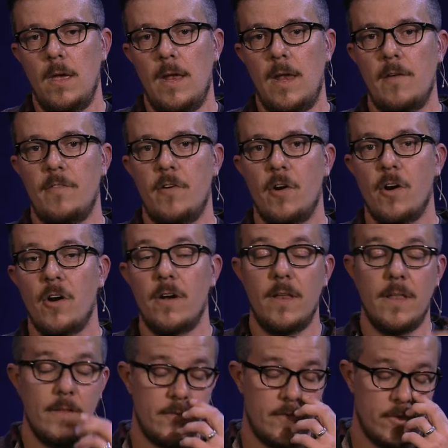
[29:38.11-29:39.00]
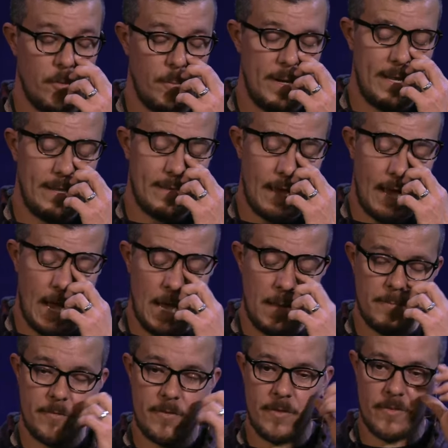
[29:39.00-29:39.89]
And I've heard so many
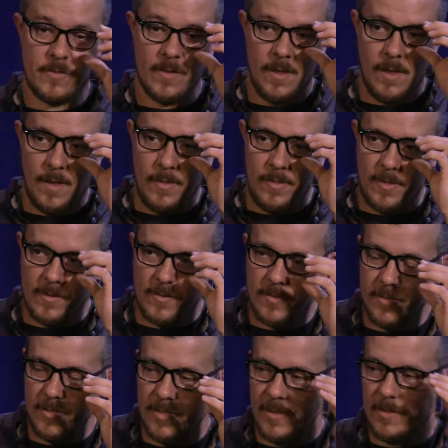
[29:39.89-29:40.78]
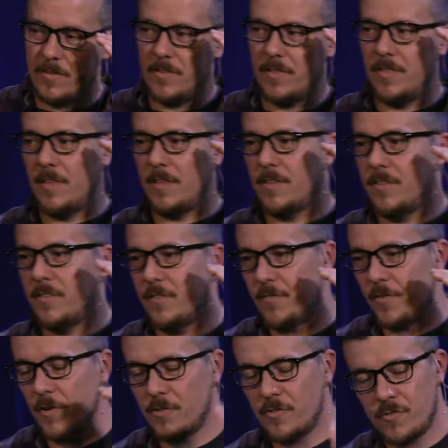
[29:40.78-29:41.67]
times this, this, this, this
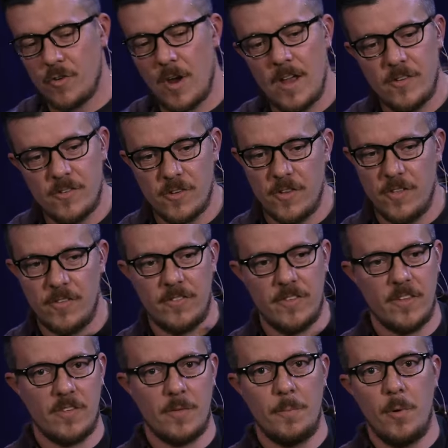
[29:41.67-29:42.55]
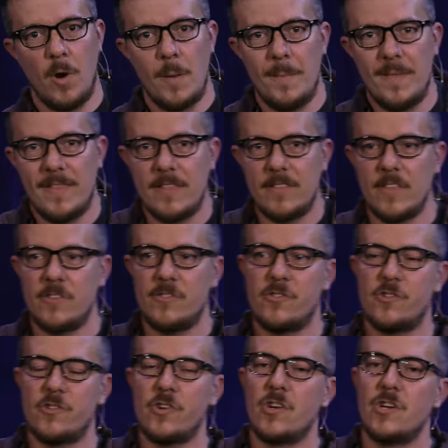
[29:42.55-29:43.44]
frustration, this disappointment that the
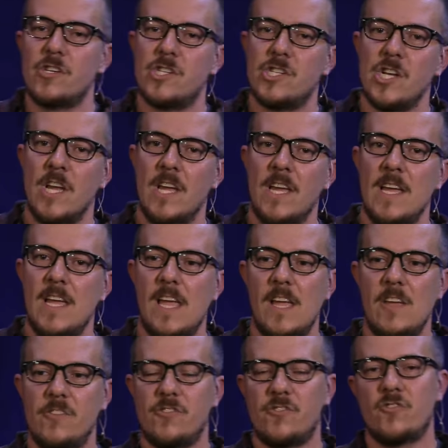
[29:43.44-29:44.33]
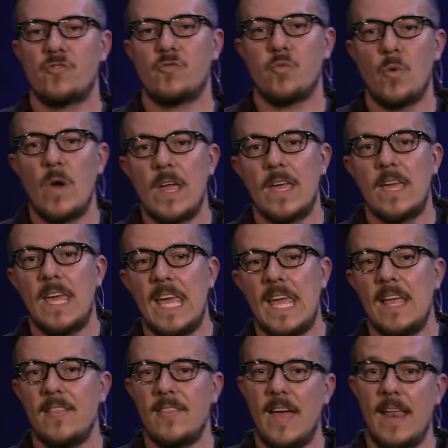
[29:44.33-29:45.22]
church is
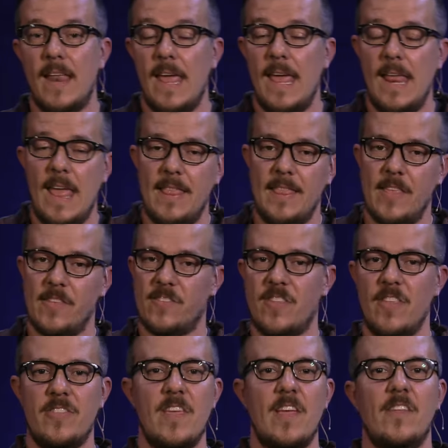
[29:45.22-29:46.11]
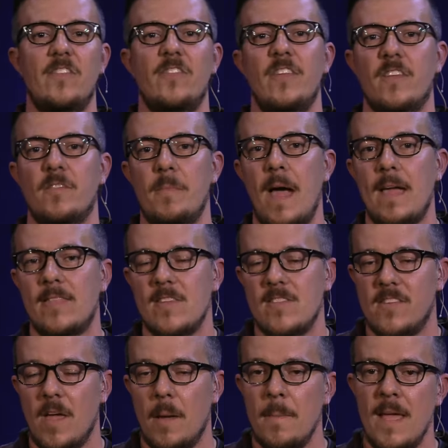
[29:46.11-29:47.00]
shrinking, that in, the statistics back
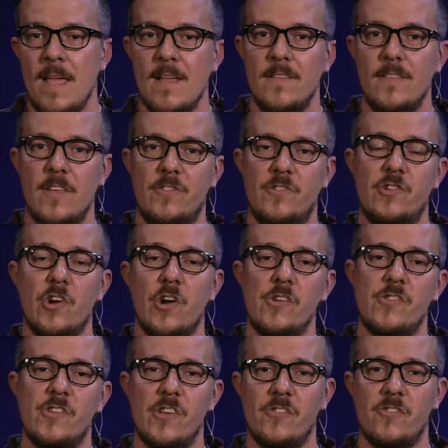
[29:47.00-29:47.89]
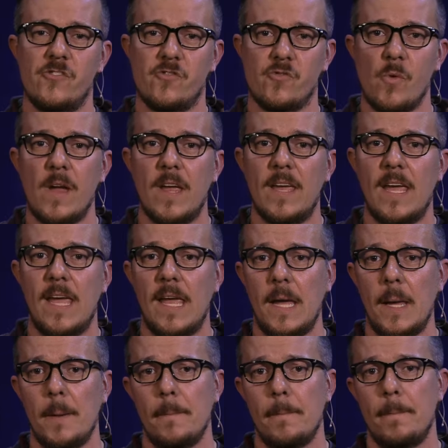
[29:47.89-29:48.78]
this up, the church is
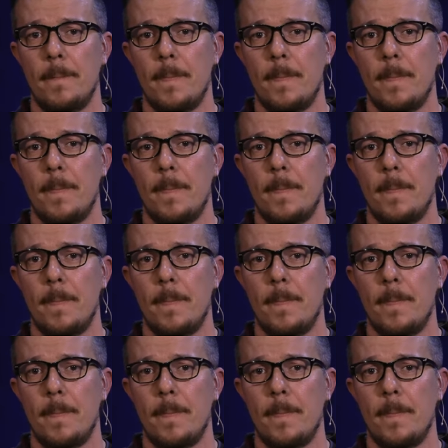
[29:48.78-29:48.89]
shrinking